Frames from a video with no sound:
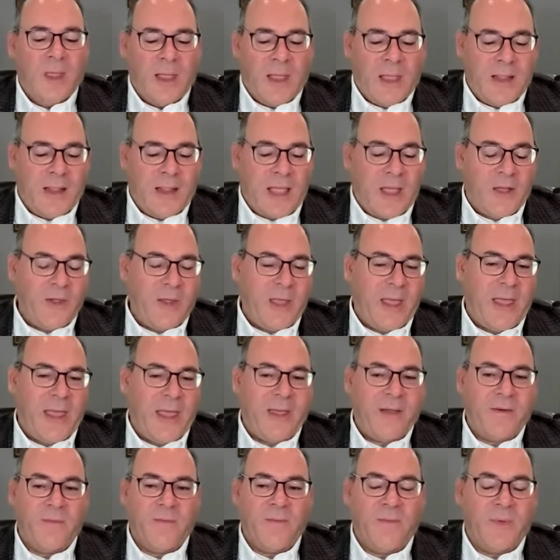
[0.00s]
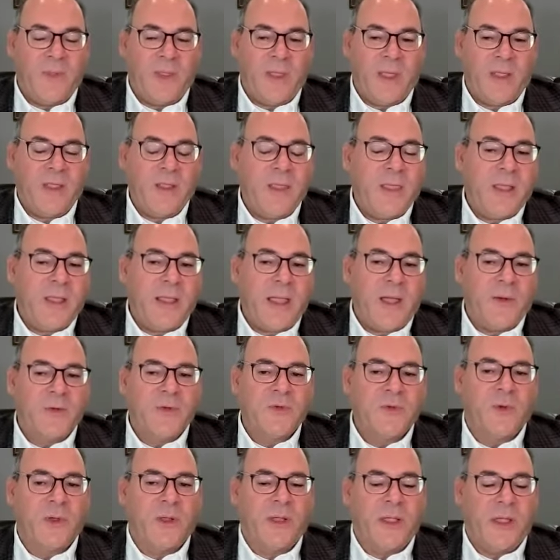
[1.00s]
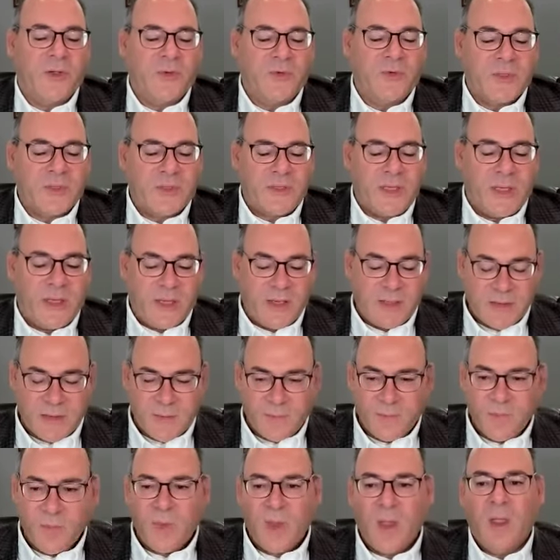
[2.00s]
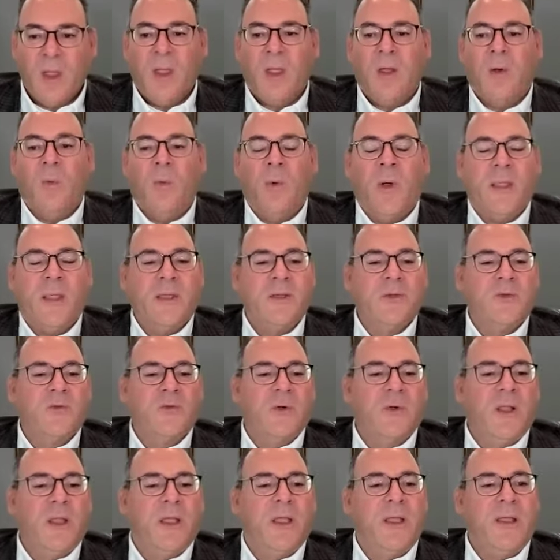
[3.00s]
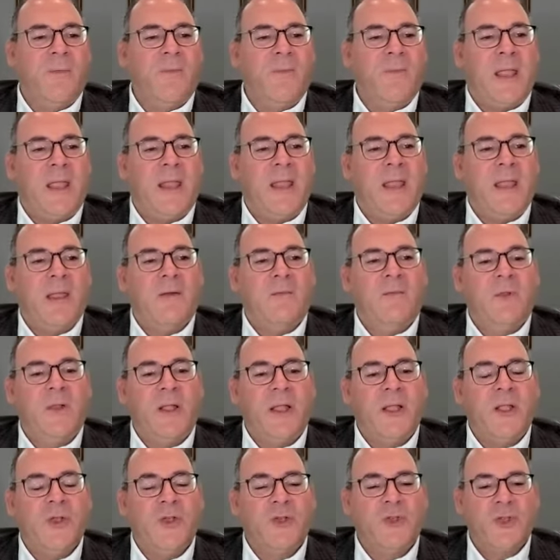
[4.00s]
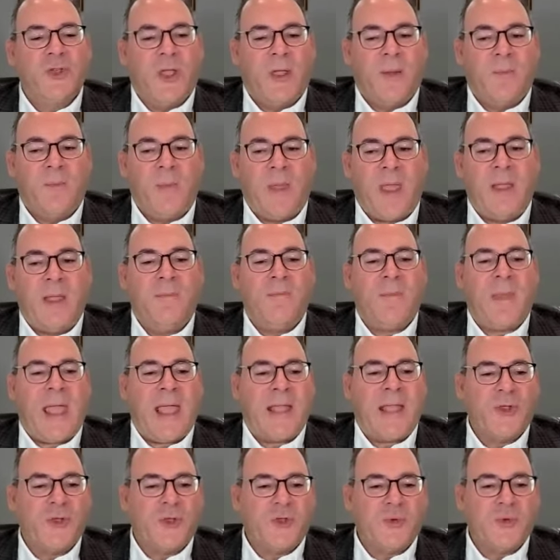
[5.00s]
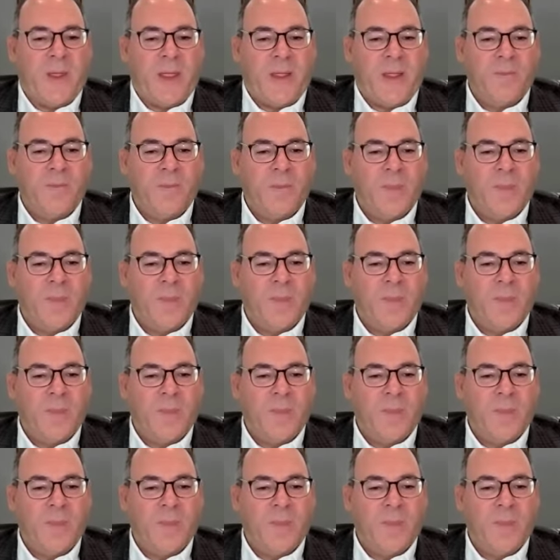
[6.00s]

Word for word: And now you have the other thing that was really interesting is what is really the meaning of leadership and management?